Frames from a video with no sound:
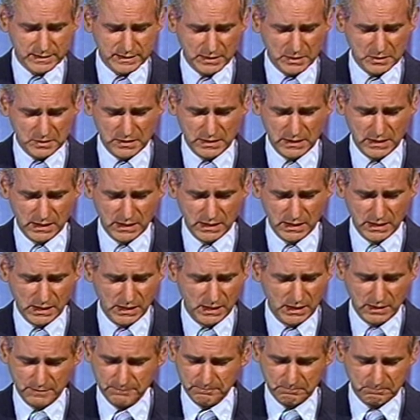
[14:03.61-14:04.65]
so
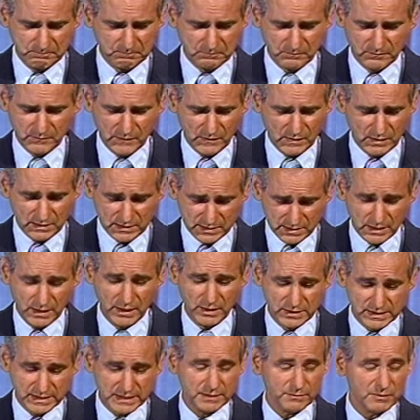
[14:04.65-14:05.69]

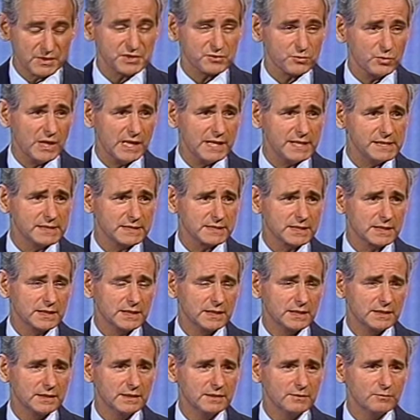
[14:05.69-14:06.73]
eh, she was right.
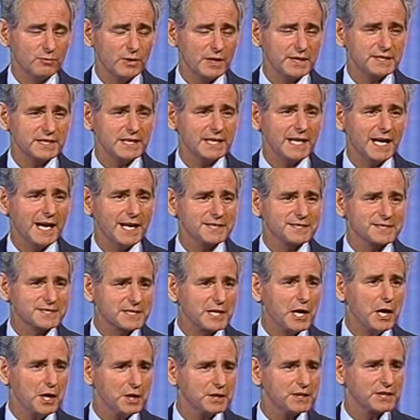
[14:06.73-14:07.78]
One day I
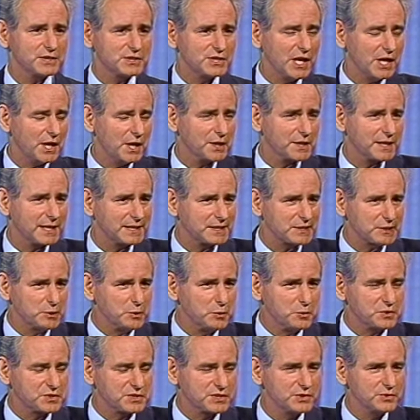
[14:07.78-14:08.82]
saw the dog get
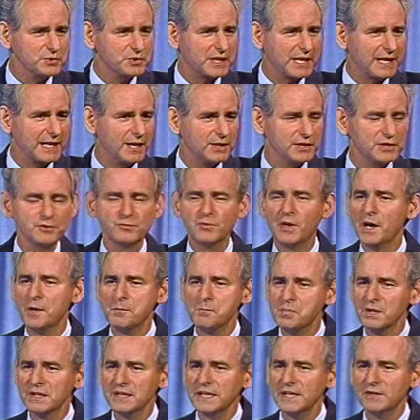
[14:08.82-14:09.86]
loose. You can't, you
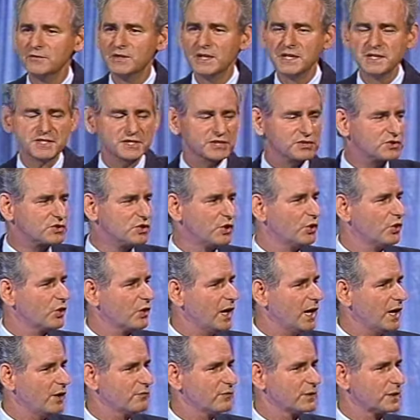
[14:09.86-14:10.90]
won't believe He Tore
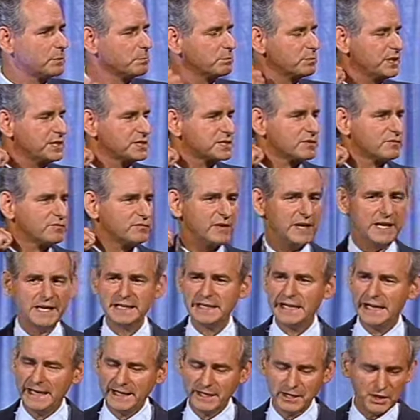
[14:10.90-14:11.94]
off with a piece of
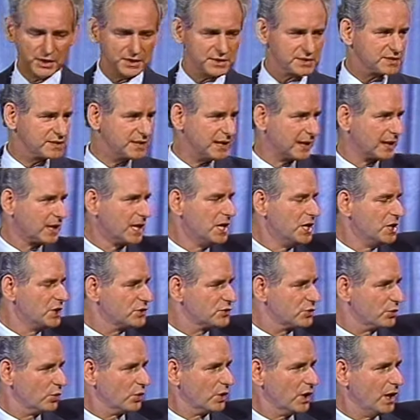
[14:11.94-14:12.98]
vine hanging on his neck,
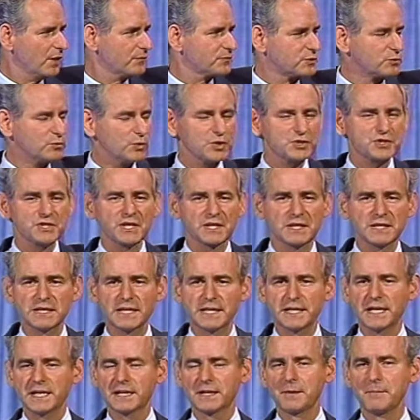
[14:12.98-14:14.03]
tore off towards the
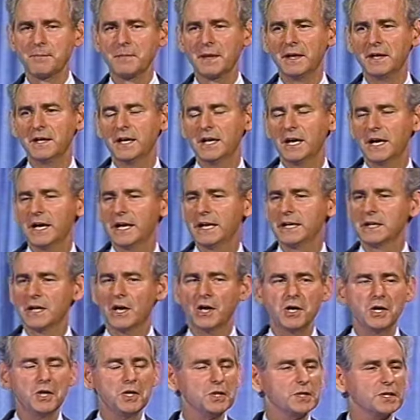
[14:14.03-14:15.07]
clinic, and
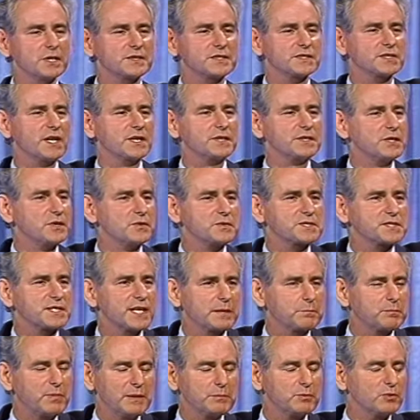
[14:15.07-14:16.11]
all of a sudden those
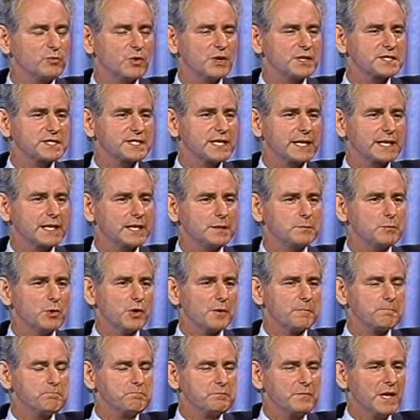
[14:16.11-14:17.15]
sick people weren't sick
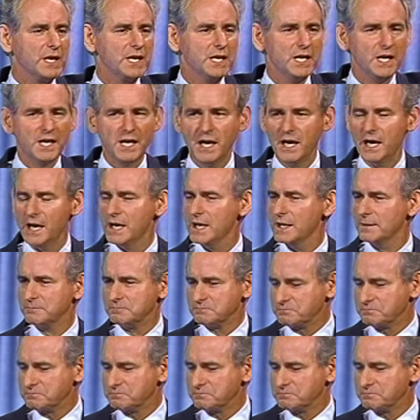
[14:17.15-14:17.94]
anymore. I,